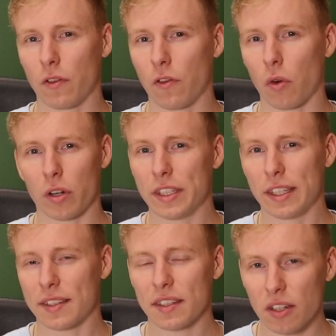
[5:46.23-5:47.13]
four
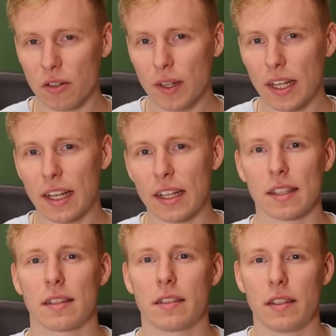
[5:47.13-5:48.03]
years ago?
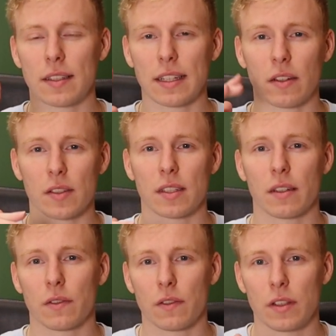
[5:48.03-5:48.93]
This kind of
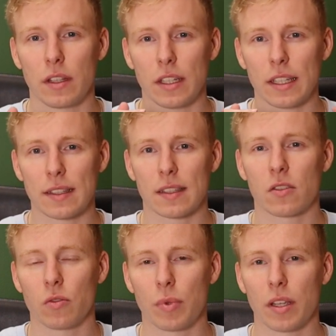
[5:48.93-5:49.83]
stuff needs
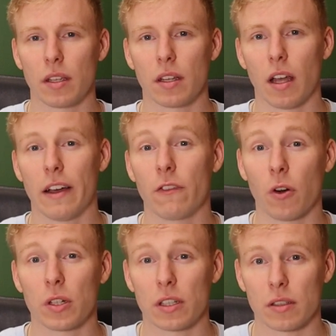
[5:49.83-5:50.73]
to be
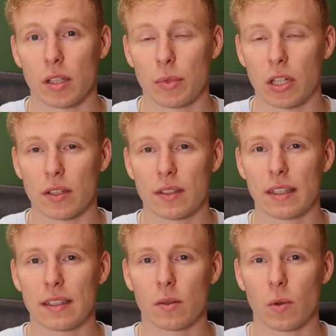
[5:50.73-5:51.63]
avoided because
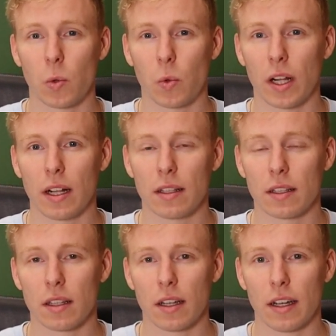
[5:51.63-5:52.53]
this will
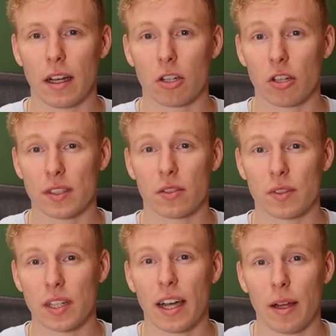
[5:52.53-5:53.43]
uh, cost you
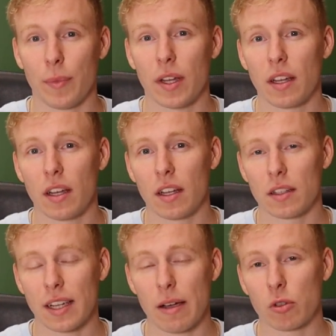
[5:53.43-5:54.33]
time,
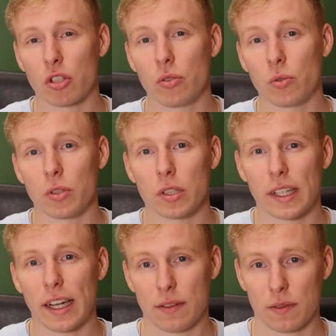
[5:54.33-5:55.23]
time which you do not
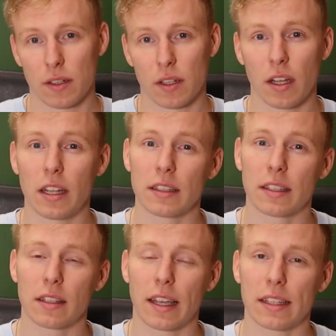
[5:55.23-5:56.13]
have in
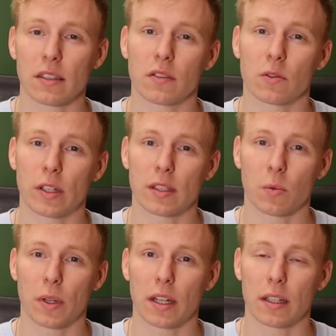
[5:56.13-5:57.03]
case of a
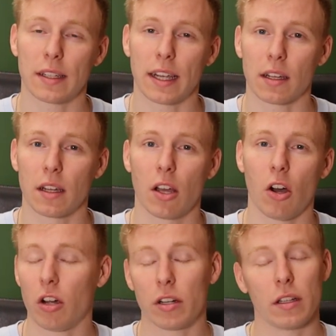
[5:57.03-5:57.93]
ransomware attack
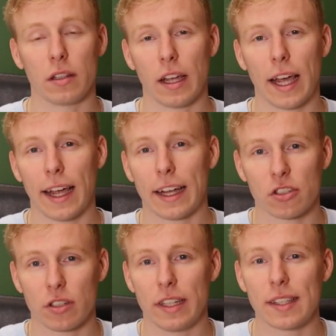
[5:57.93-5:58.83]
or an
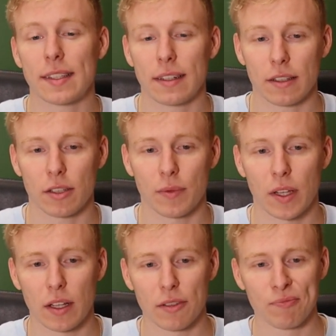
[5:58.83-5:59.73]
actual incident.
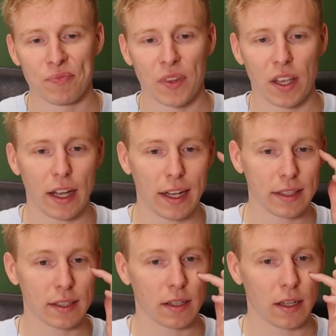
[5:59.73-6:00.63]

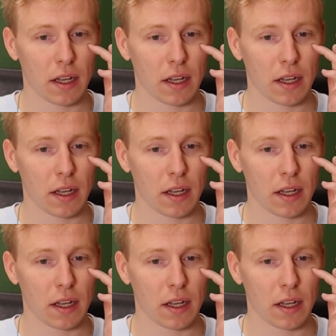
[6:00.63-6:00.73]
And